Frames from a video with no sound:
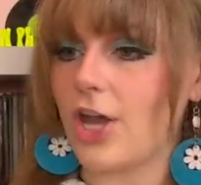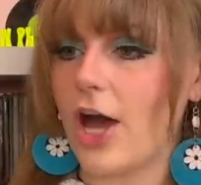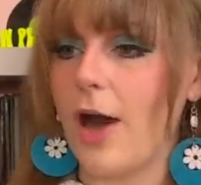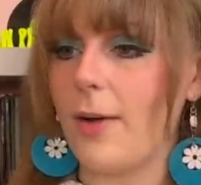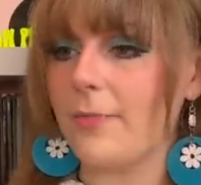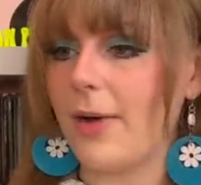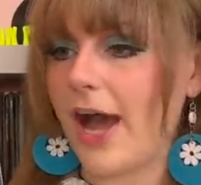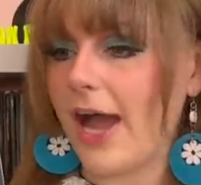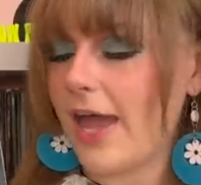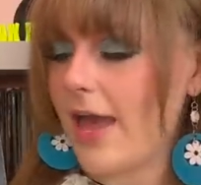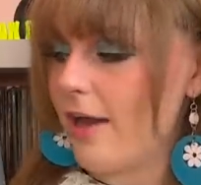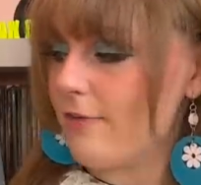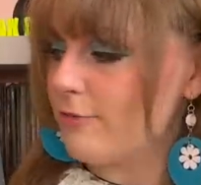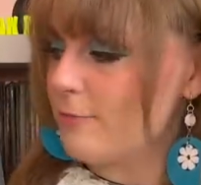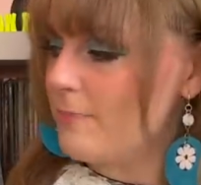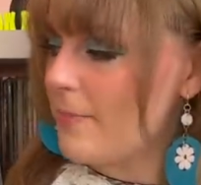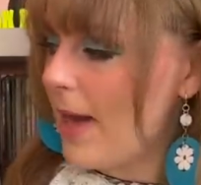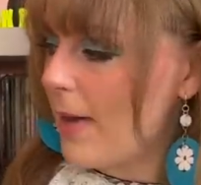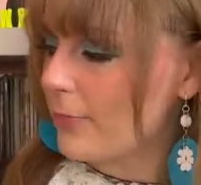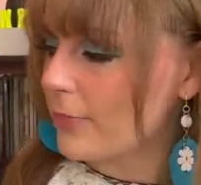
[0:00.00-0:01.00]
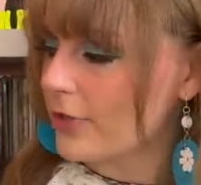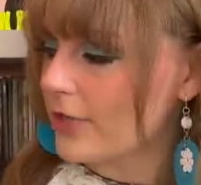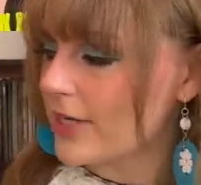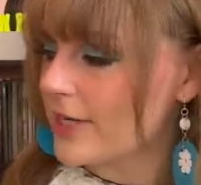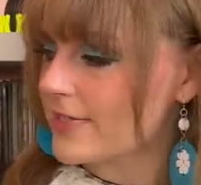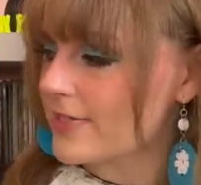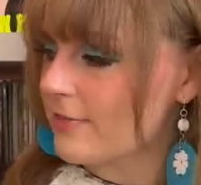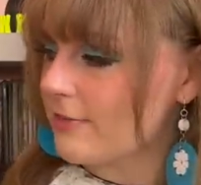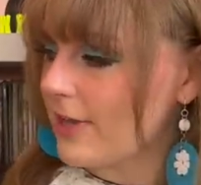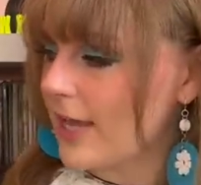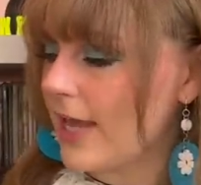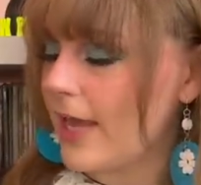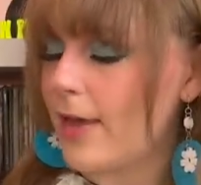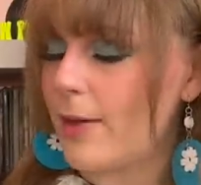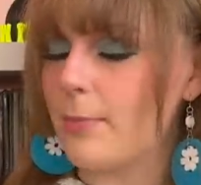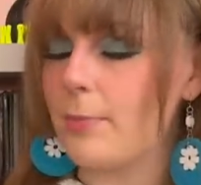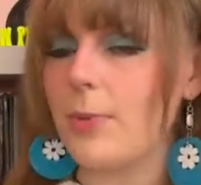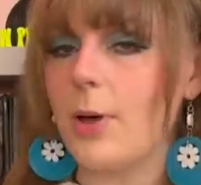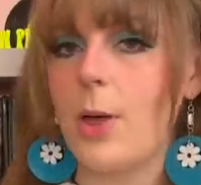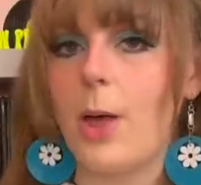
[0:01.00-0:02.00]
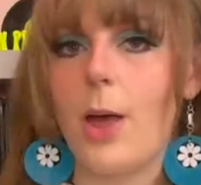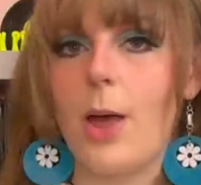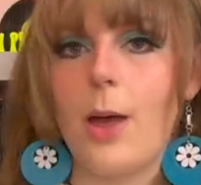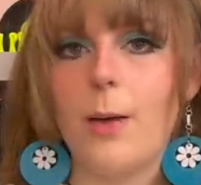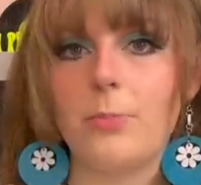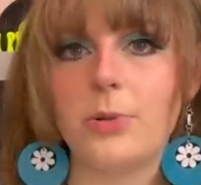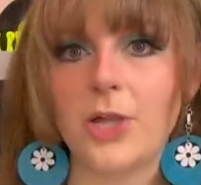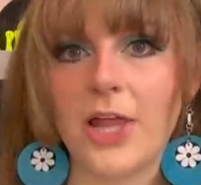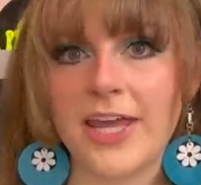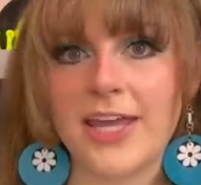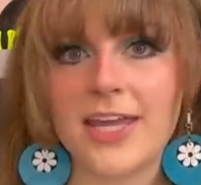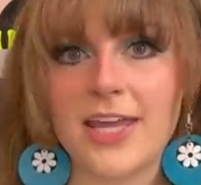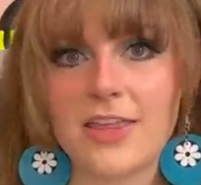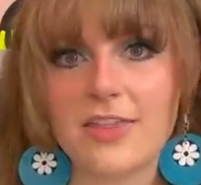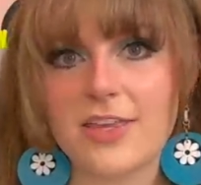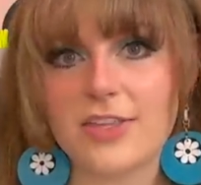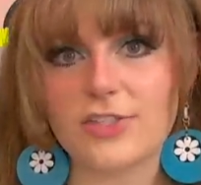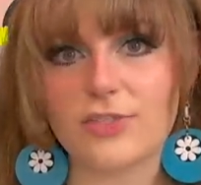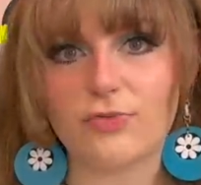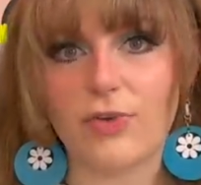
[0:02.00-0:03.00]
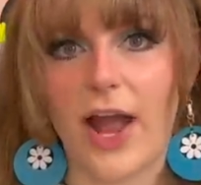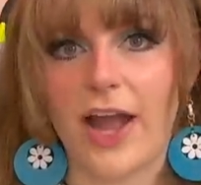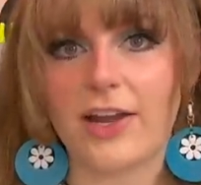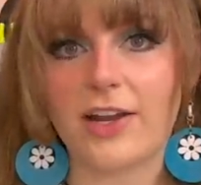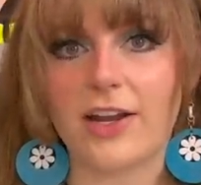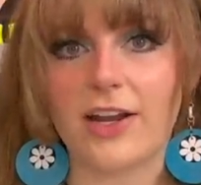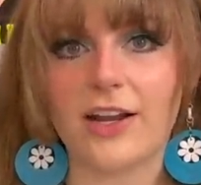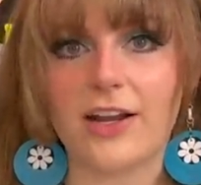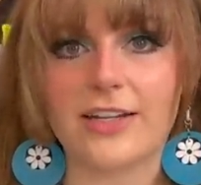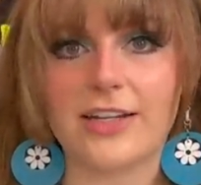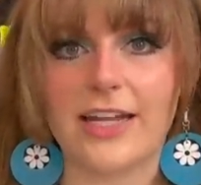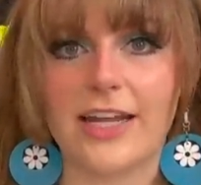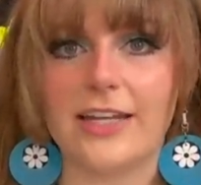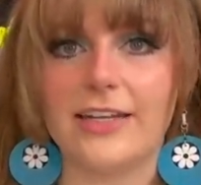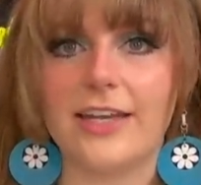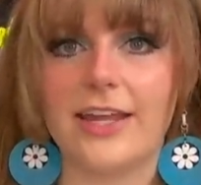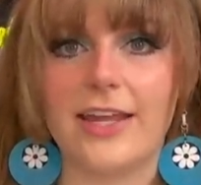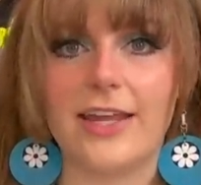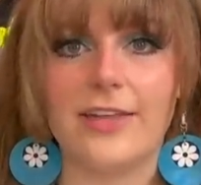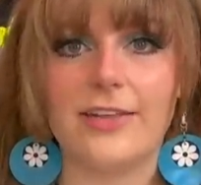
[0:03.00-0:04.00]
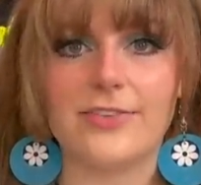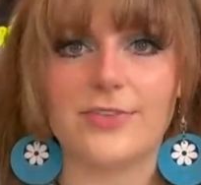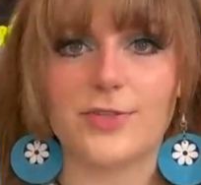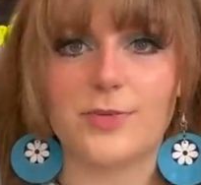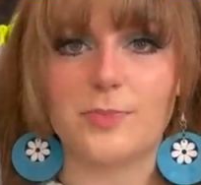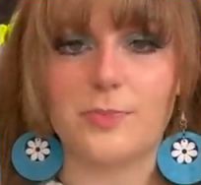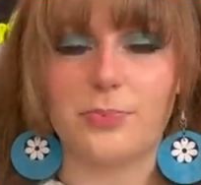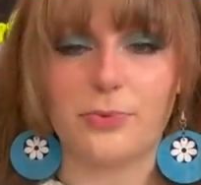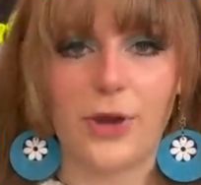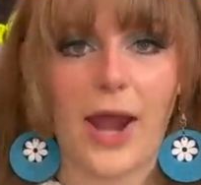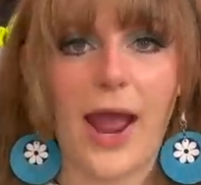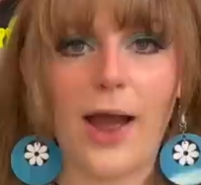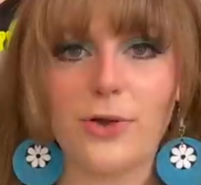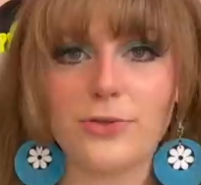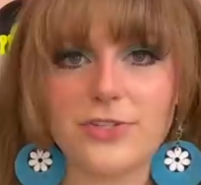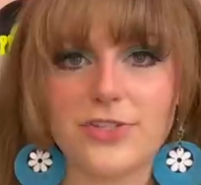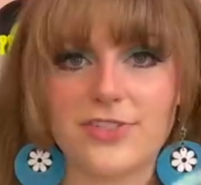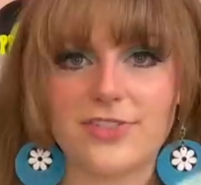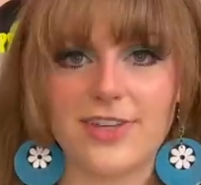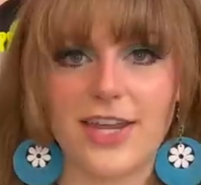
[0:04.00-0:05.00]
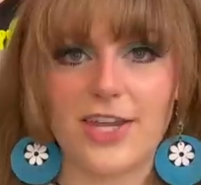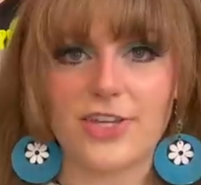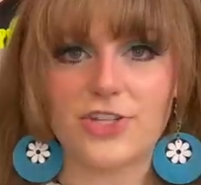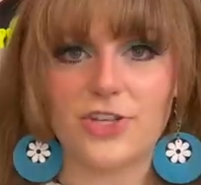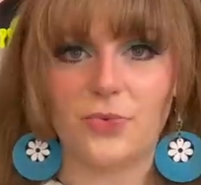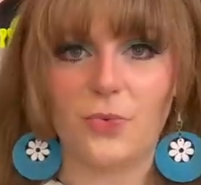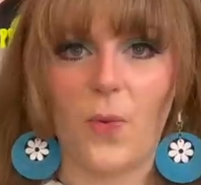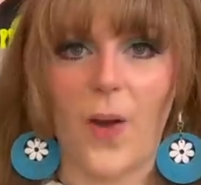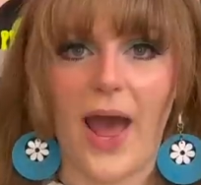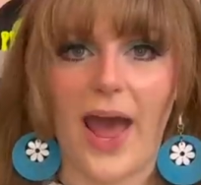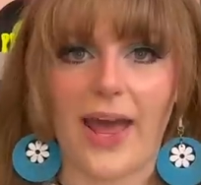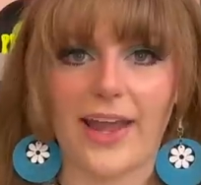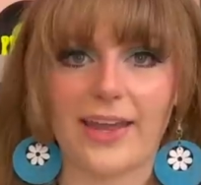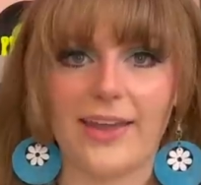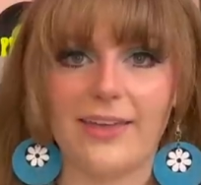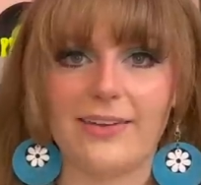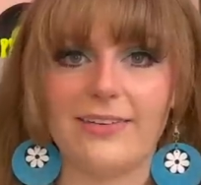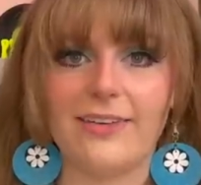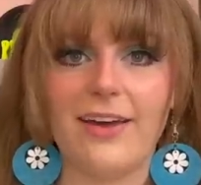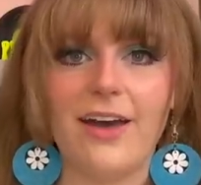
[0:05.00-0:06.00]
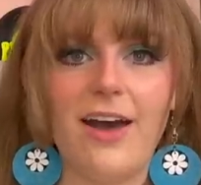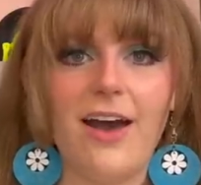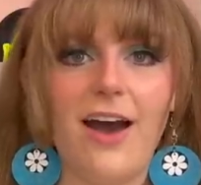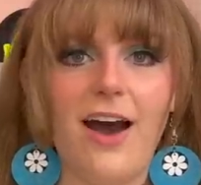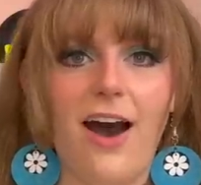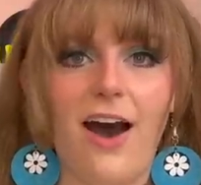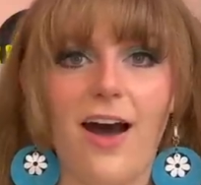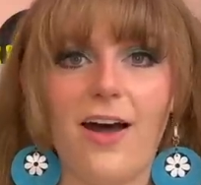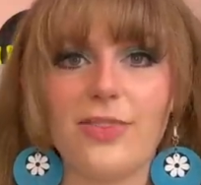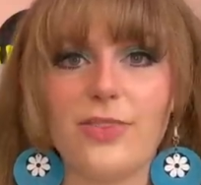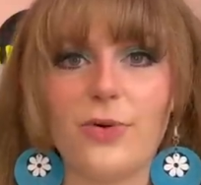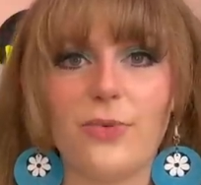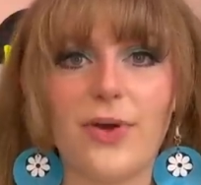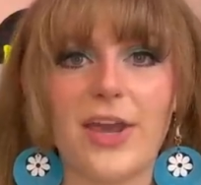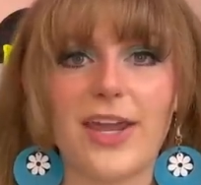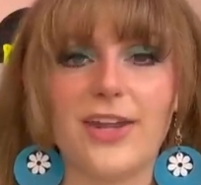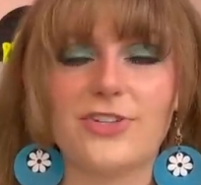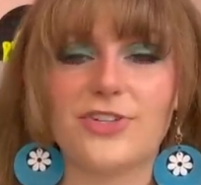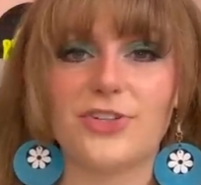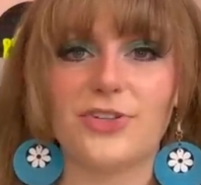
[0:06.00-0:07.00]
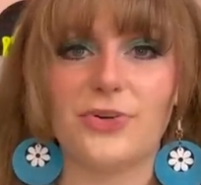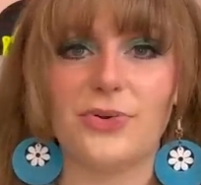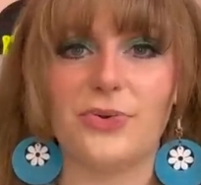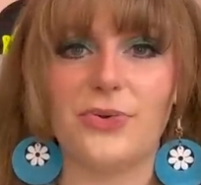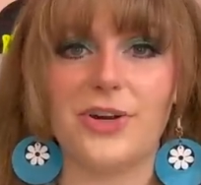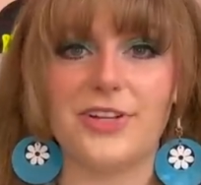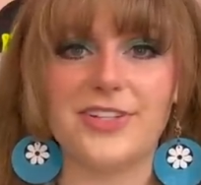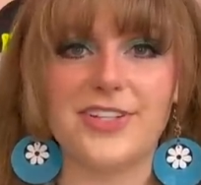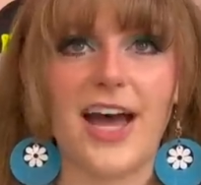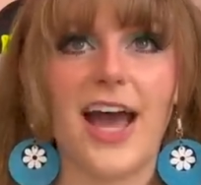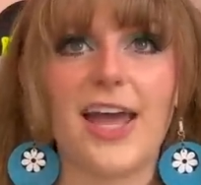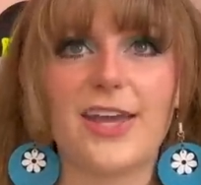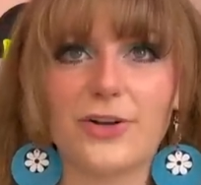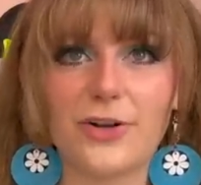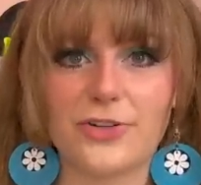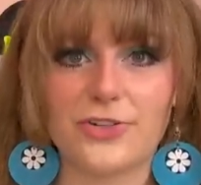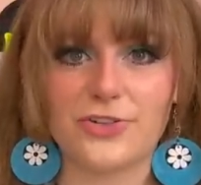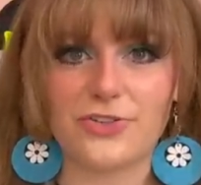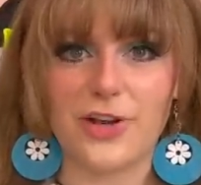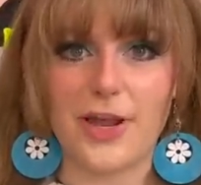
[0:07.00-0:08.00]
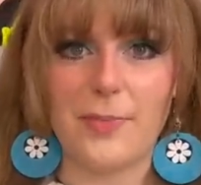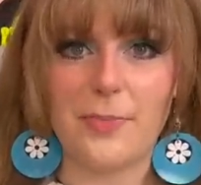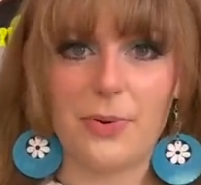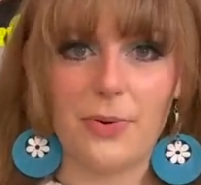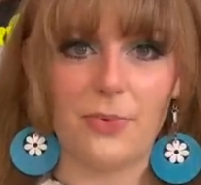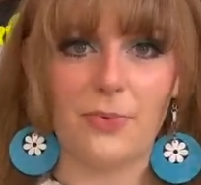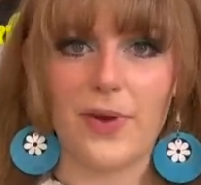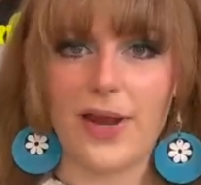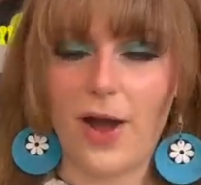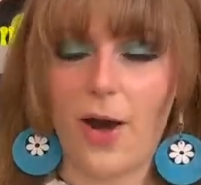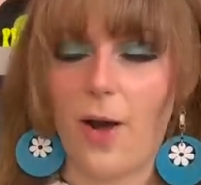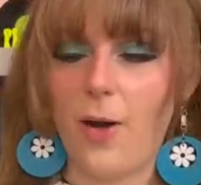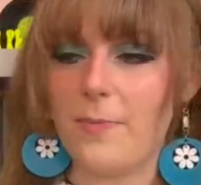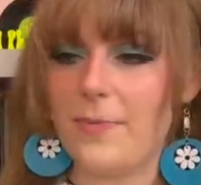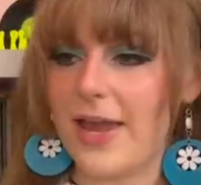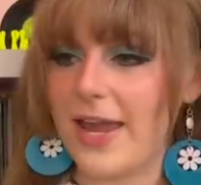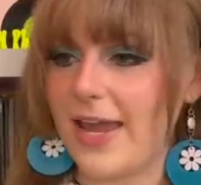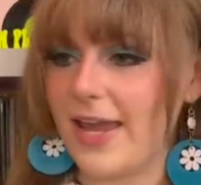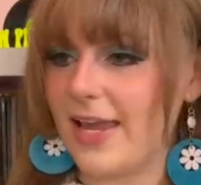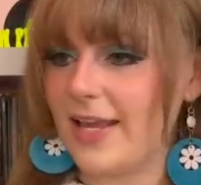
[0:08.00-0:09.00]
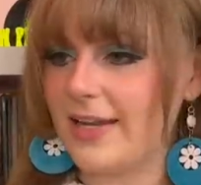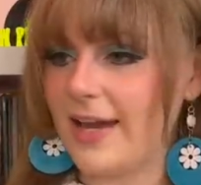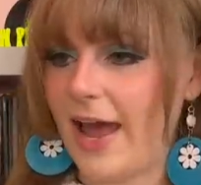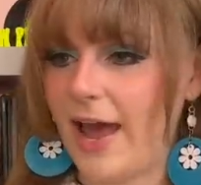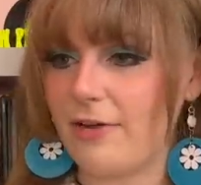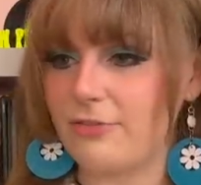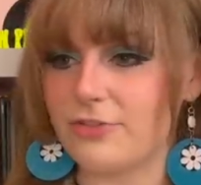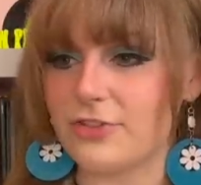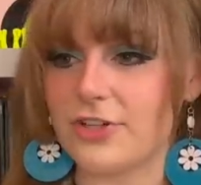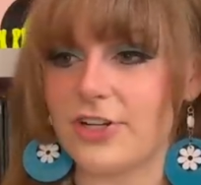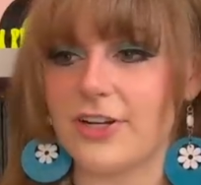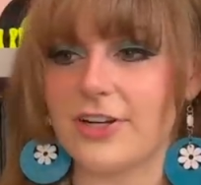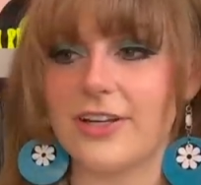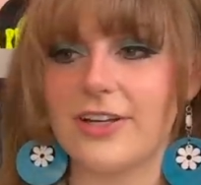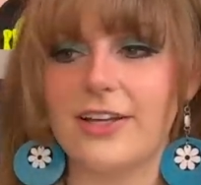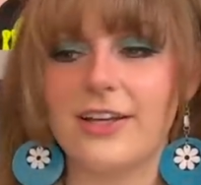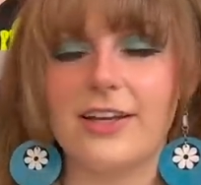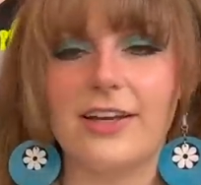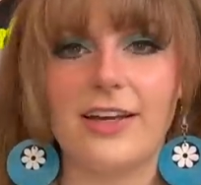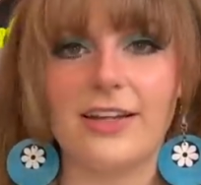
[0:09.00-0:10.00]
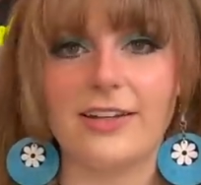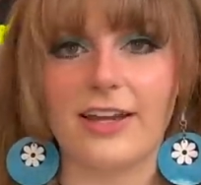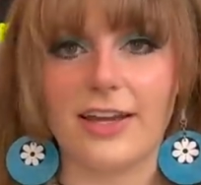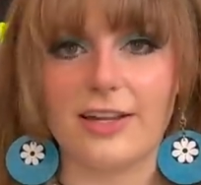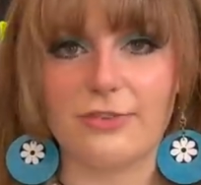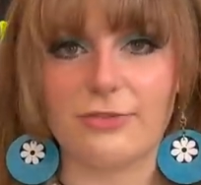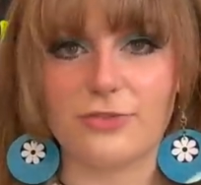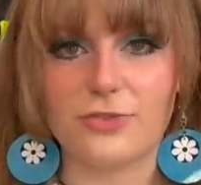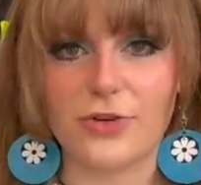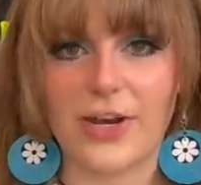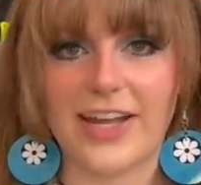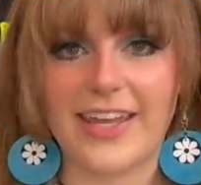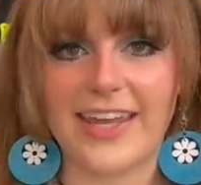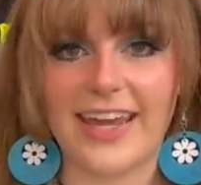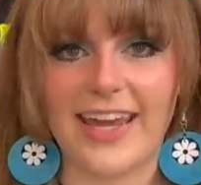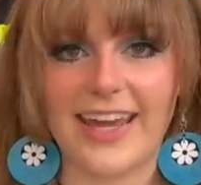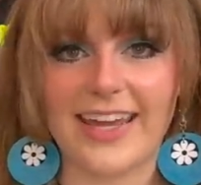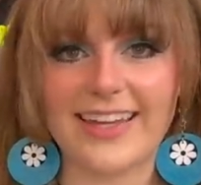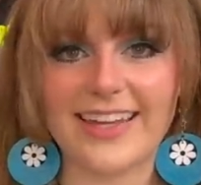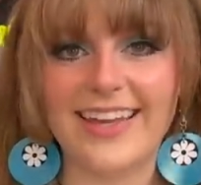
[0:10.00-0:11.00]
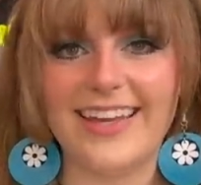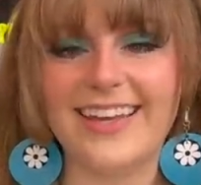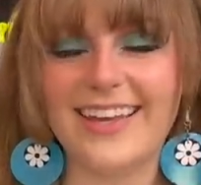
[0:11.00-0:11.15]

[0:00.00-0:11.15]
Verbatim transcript: I have memories of him playing this record in his brown station wagon on the way to a diner trip we all made after a night of drinking.